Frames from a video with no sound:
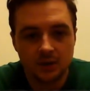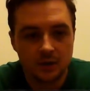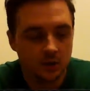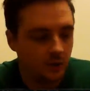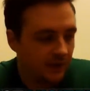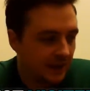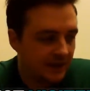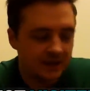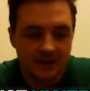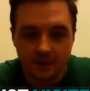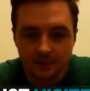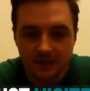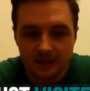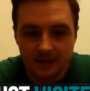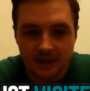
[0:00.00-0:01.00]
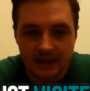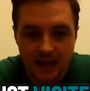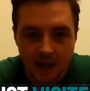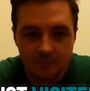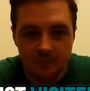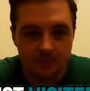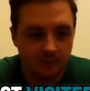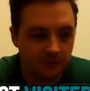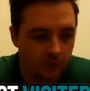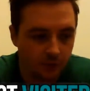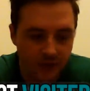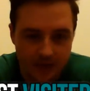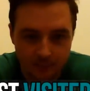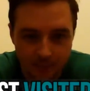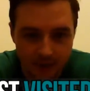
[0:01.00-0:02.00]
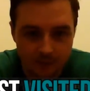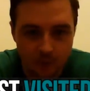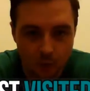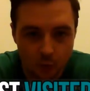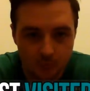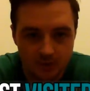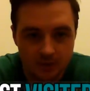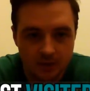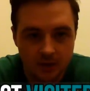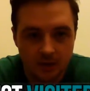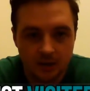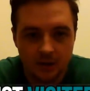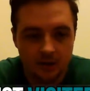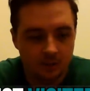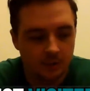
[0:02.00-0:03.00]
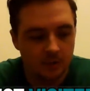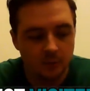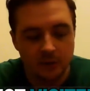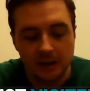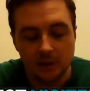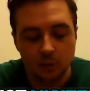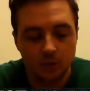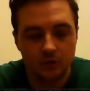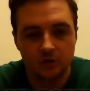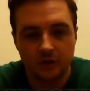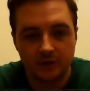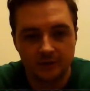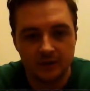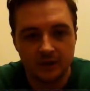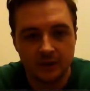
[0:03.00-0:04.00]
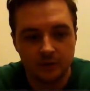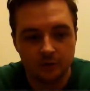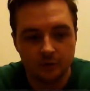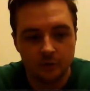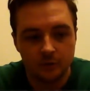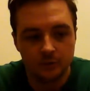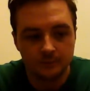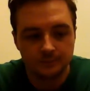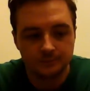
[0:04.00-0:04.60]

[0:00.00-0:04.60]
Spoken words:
So that is something that happened before that main moment when we were driving down the road.